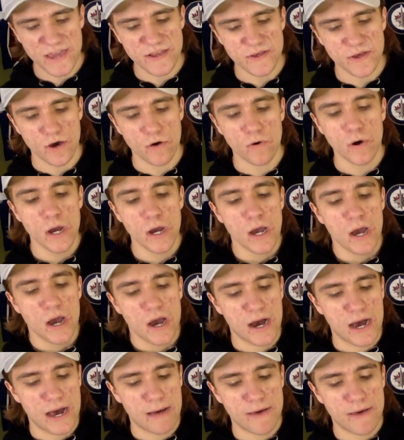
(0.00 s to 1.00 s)
do.
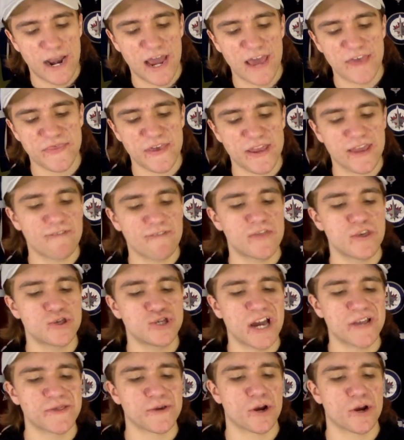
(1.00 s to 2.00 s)
And I think if the
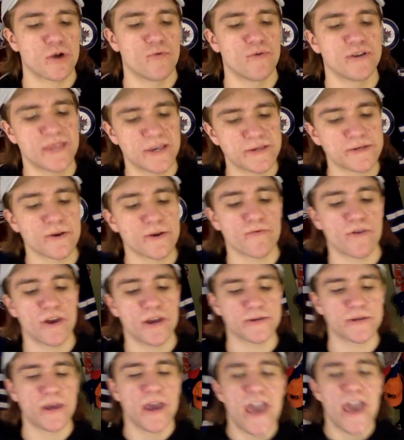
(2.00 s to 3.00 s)
Jets are going to win this
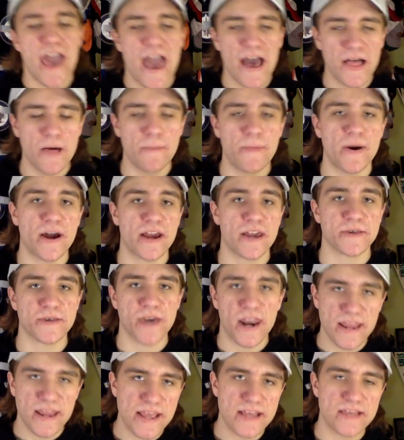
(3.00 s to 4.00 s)
series, Hellebuck is
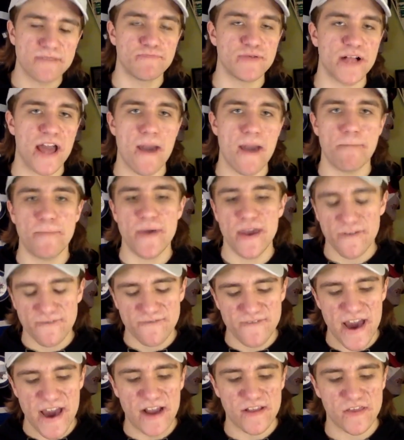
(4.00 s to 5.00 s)
going to need to play a big
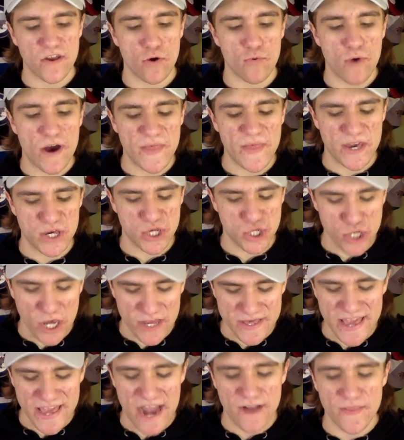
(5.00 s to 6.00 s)
factor while they
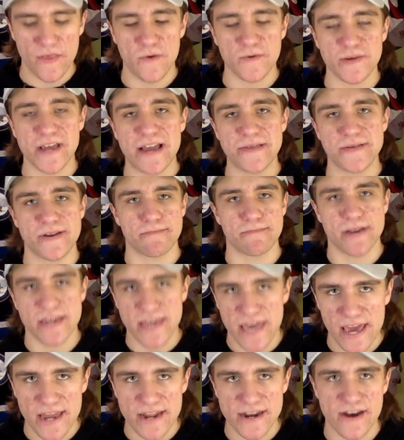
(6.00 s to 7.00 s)
shut down those guys like
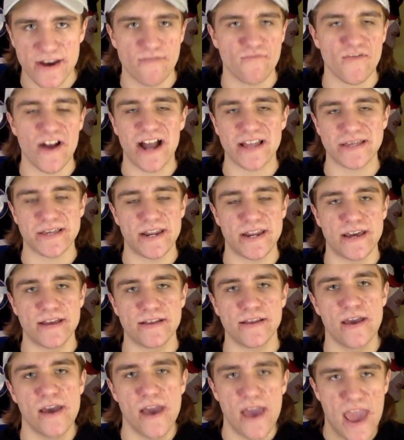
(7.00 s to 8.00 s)
McKinnon and Rantanen
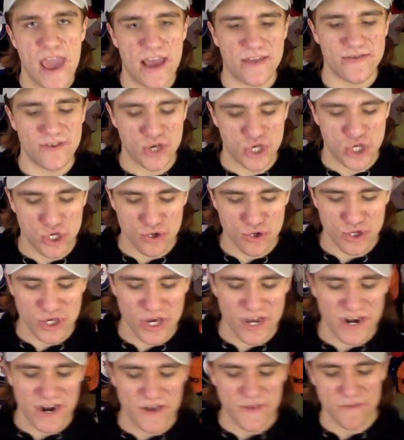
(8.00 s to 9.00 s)
and Nichushkin
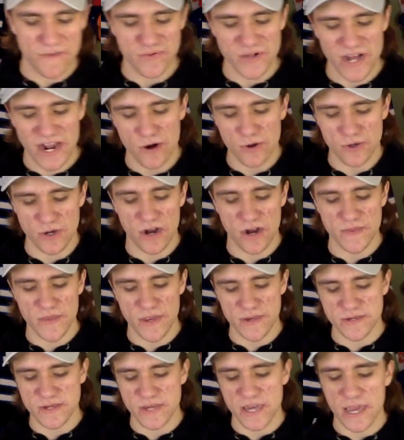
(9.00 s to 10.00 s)
and other players on
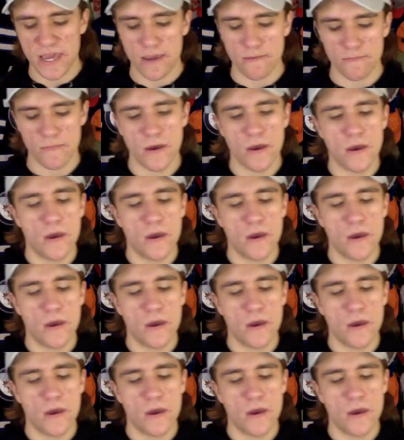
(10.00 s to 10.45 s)
this team.